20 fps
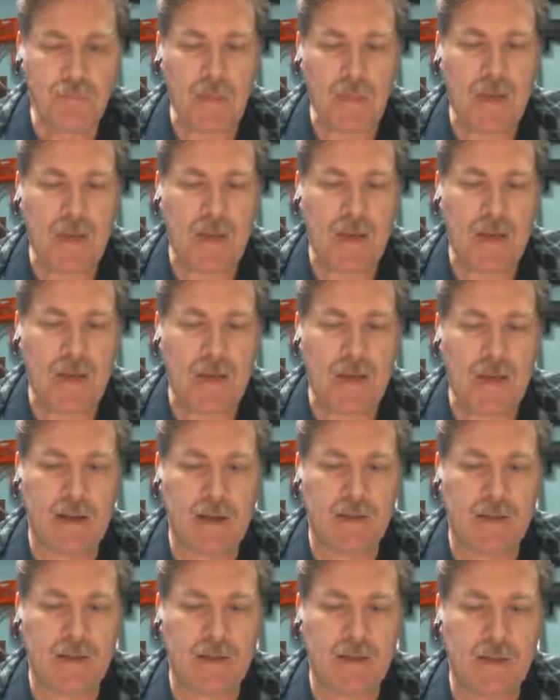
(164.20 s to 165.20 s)

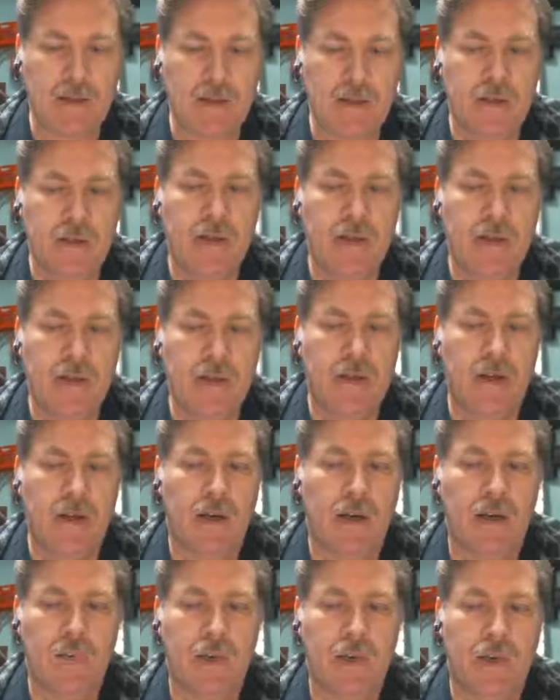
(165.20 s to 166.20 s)
And
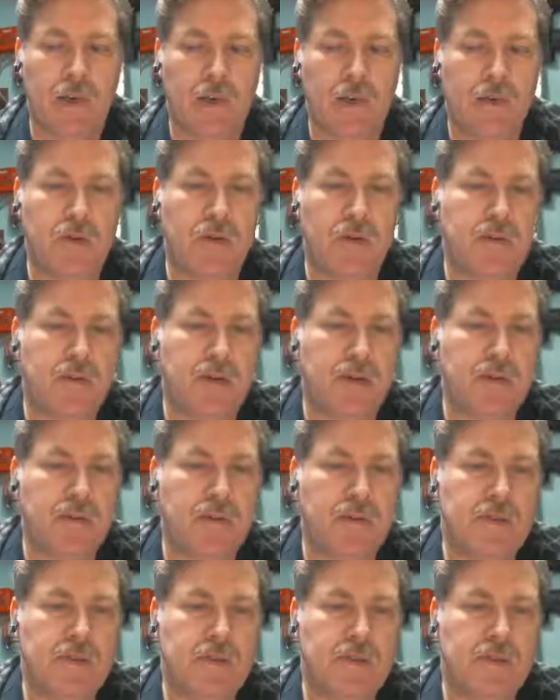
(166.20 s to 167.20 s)
one of the cool
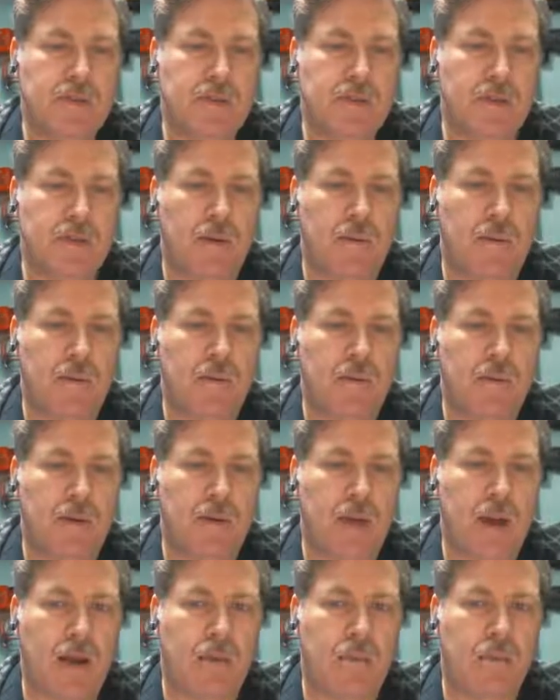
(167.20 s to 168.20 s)
things
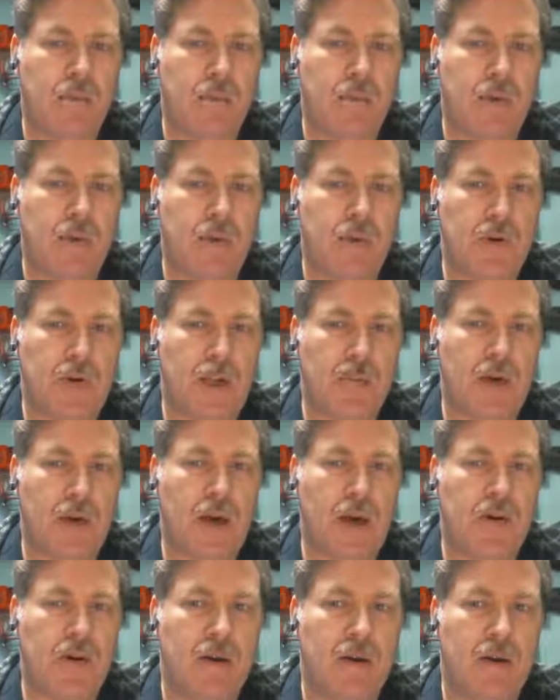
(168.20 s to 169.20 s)
I'm learning
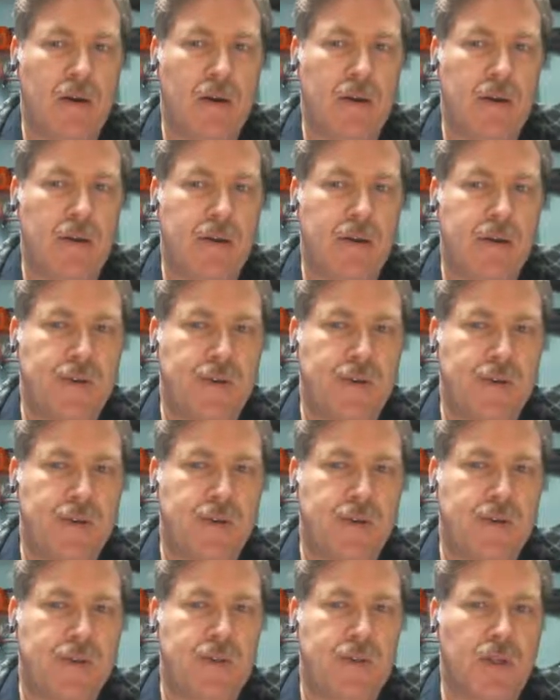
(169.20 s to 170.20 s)
about
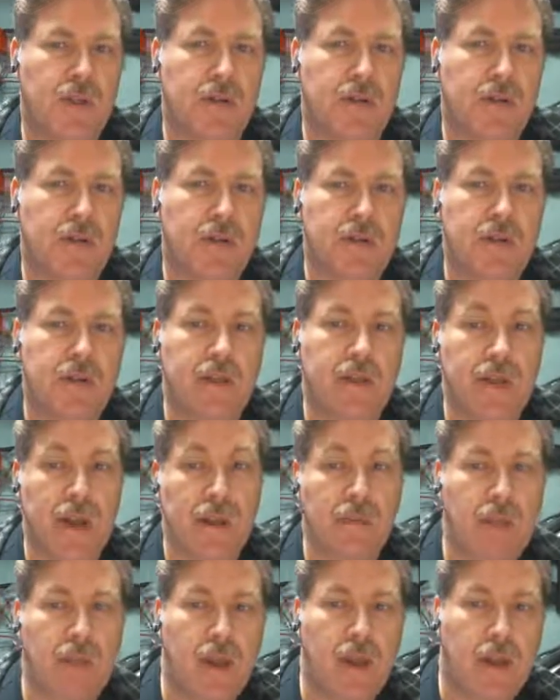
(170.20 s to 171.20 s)
is
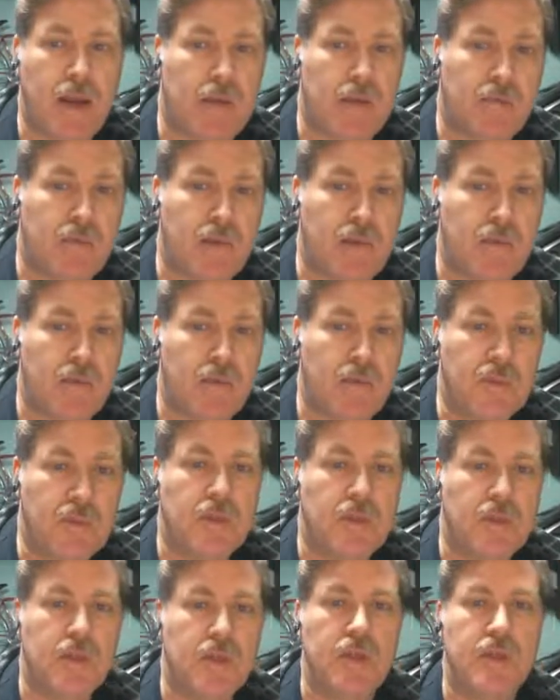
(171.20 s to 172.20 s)
Clam AV,
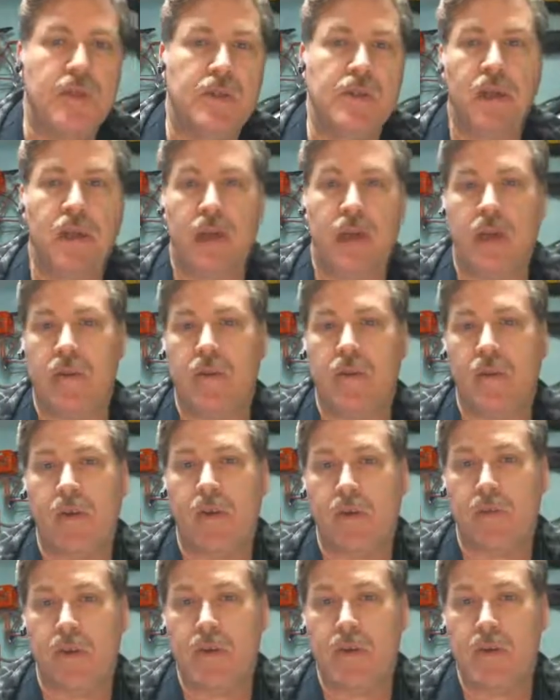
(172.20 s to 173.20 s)
which is an
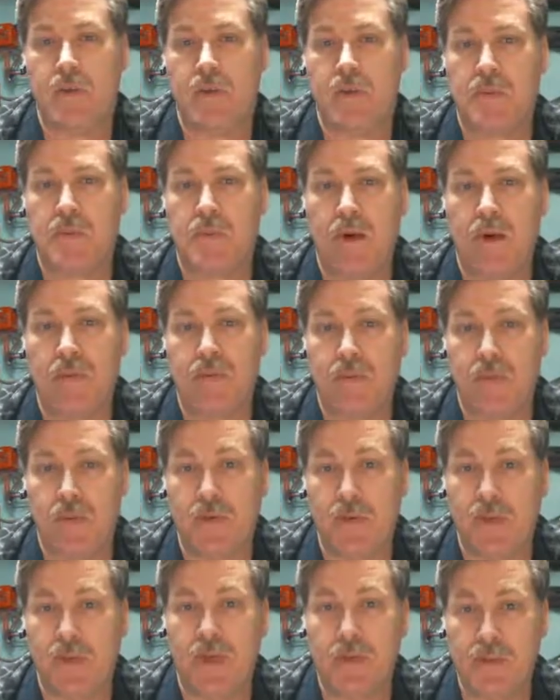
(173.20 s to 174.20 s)
antivirus program
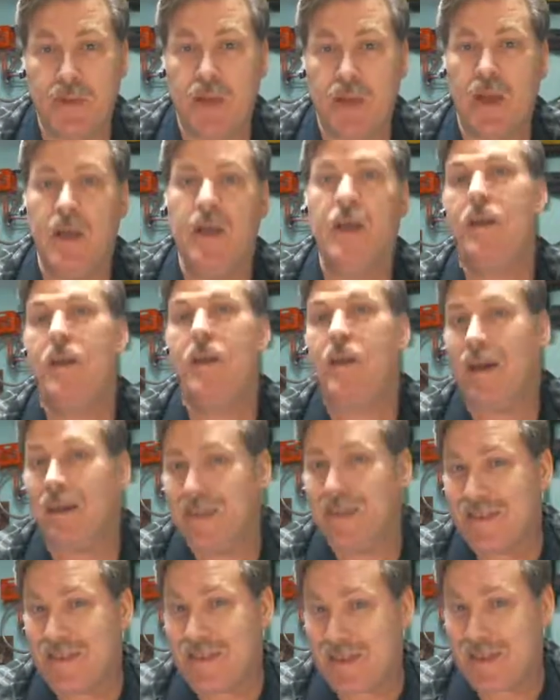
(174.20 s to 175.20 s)
for Linux. Yeah,
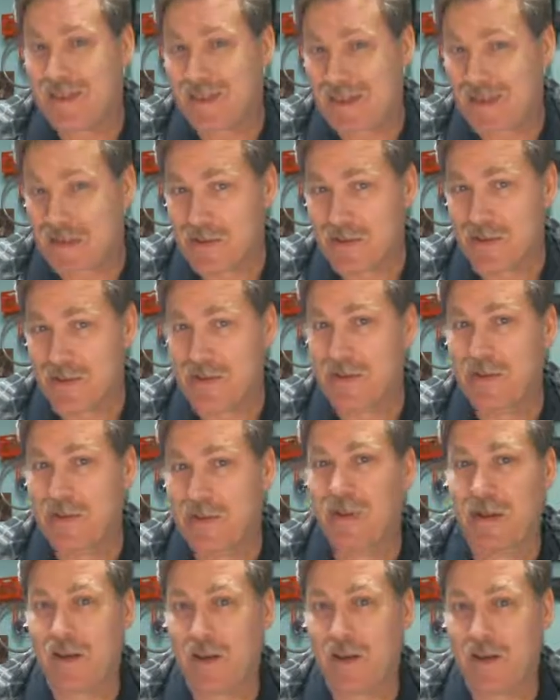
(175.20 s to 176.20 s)
Linux
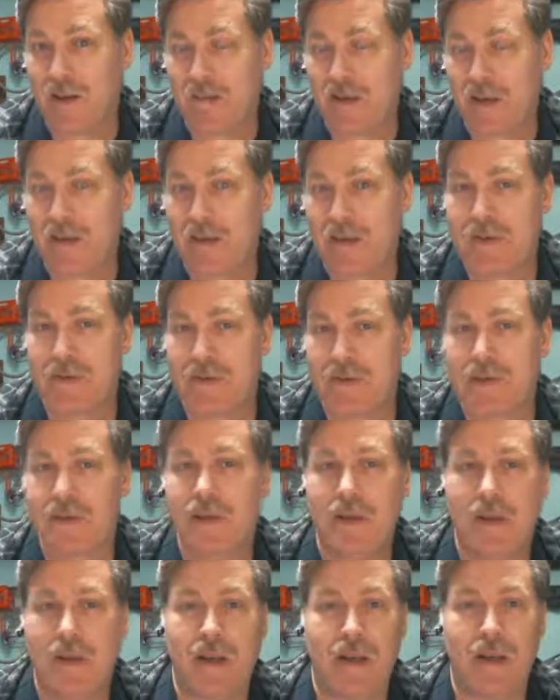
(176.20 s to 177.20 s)
can get a
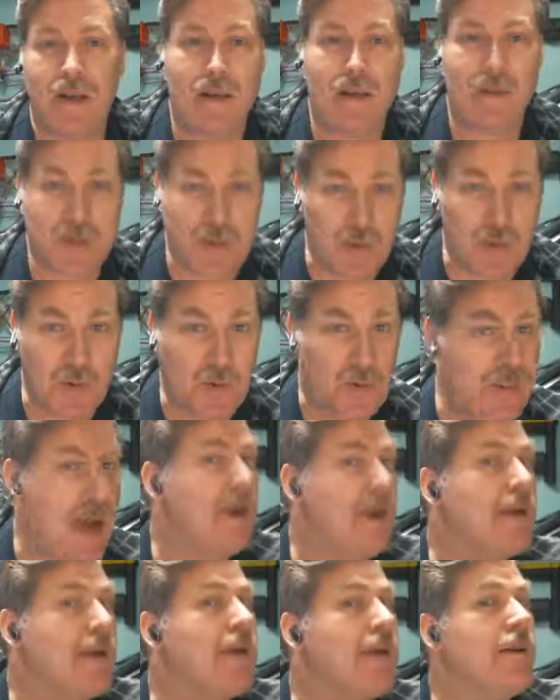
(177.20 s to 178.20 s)
virus, and so can
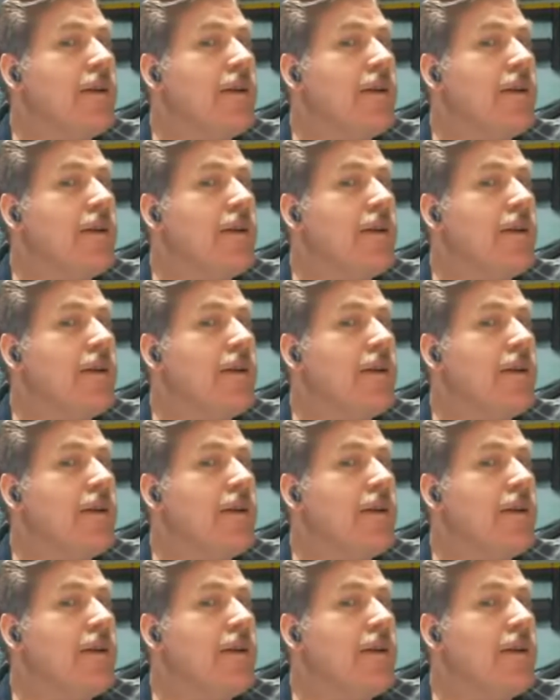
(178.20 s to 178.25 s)
Mac.